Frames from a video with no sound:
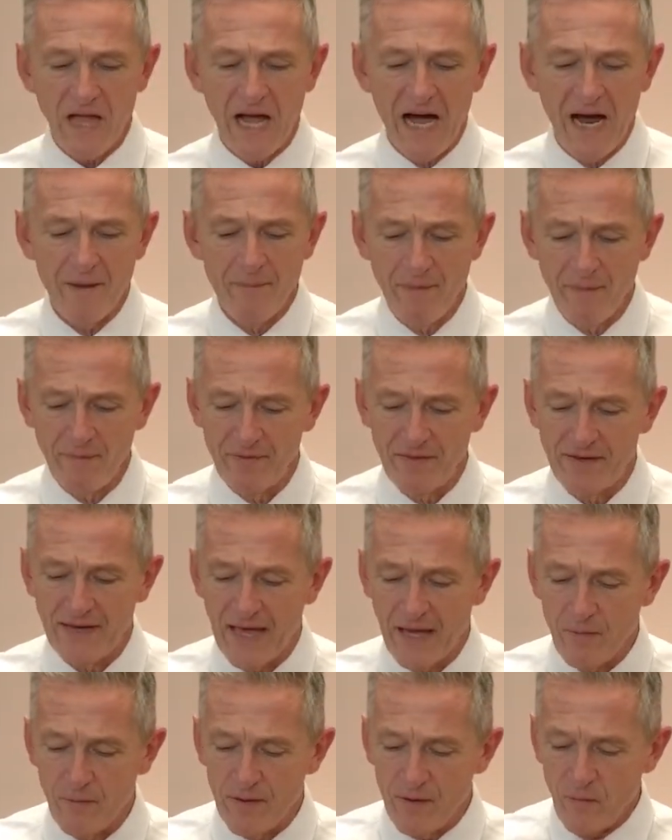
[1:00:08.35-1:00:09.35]
I remember the
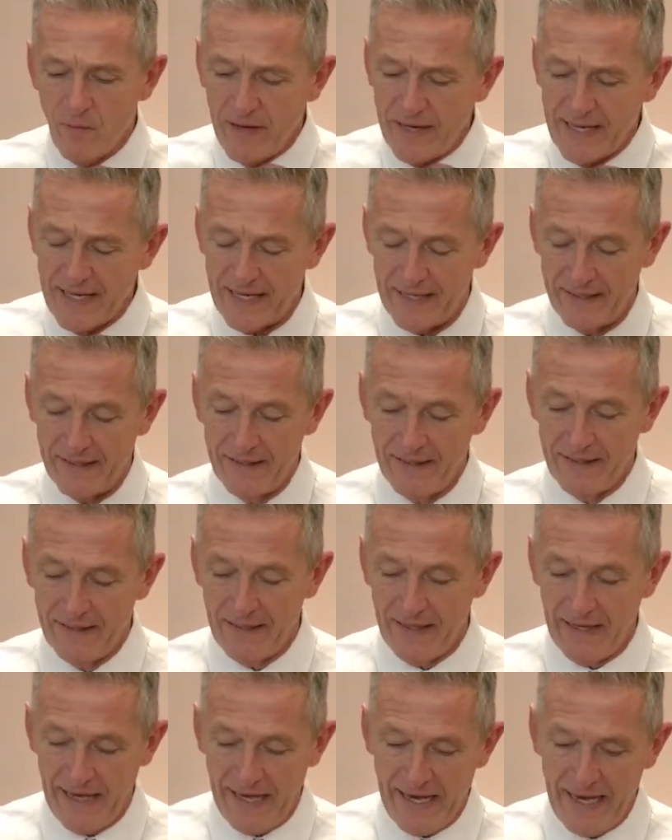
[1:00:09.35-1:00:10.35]
day we went in.
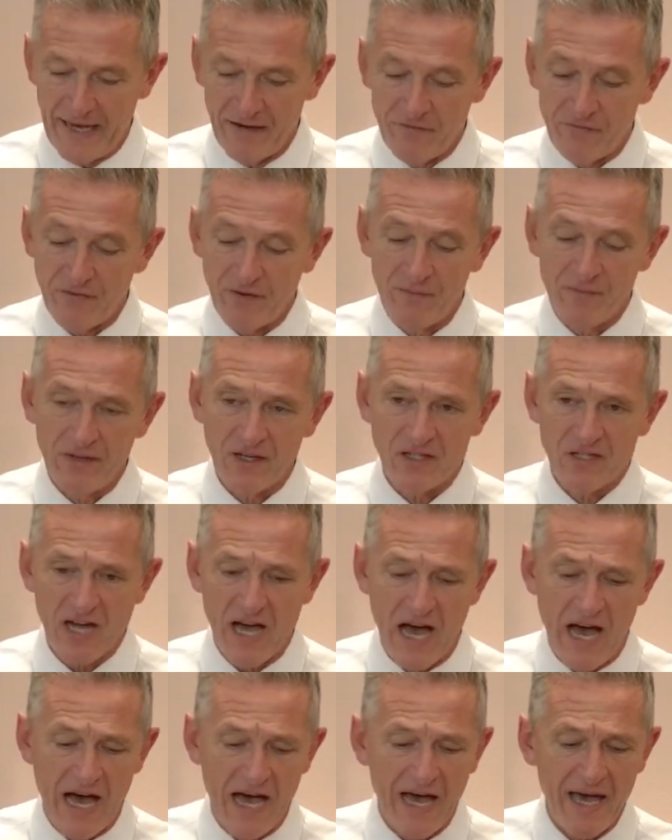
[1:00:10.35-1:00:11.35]
And from the
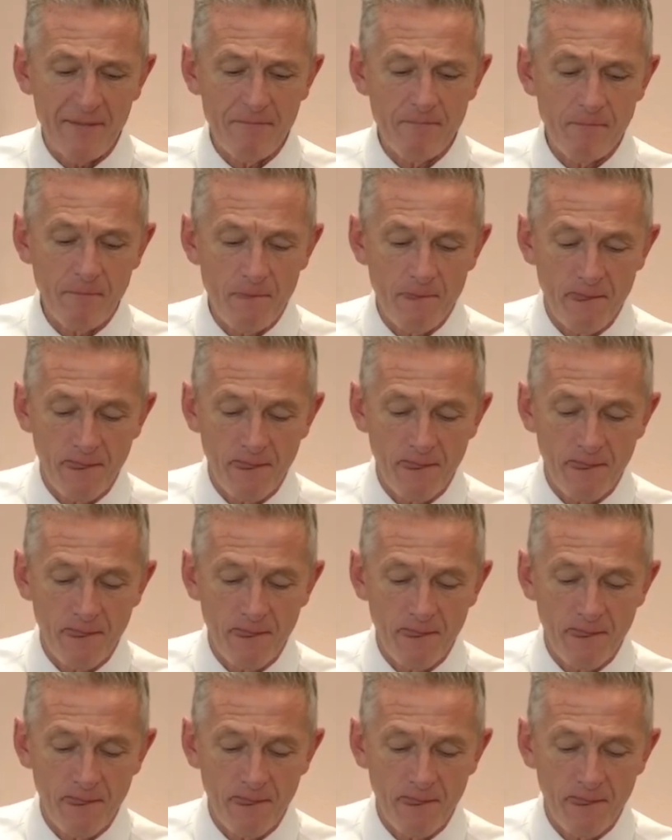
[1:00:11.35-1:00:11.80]
time